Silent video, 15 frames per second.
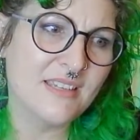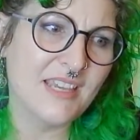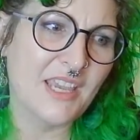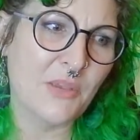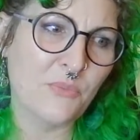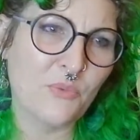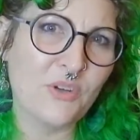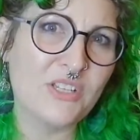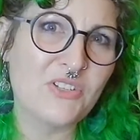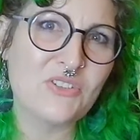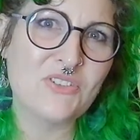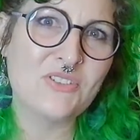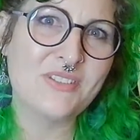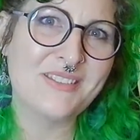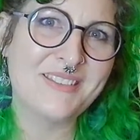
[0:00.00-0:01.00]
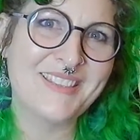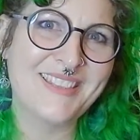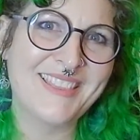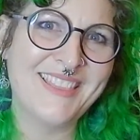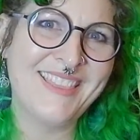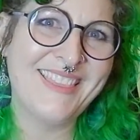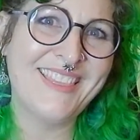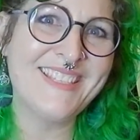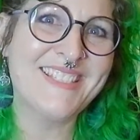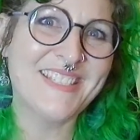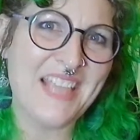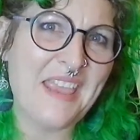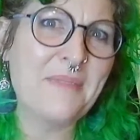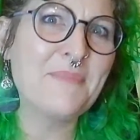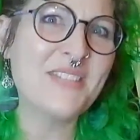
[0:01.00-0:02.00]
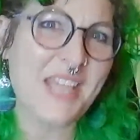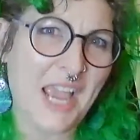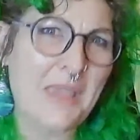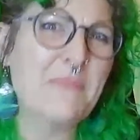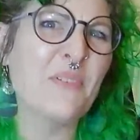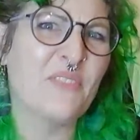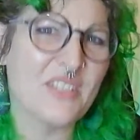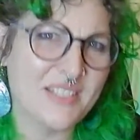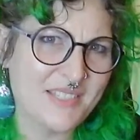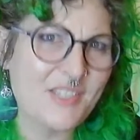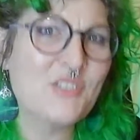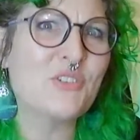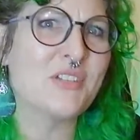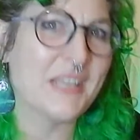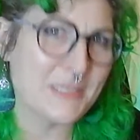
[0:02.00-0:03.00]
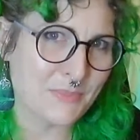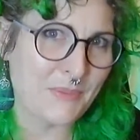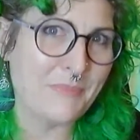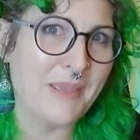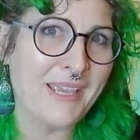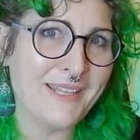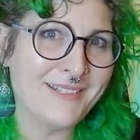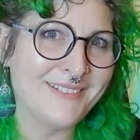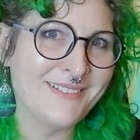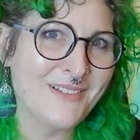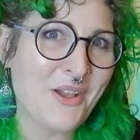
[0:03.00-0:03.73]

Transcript: in which the same type of decision has been made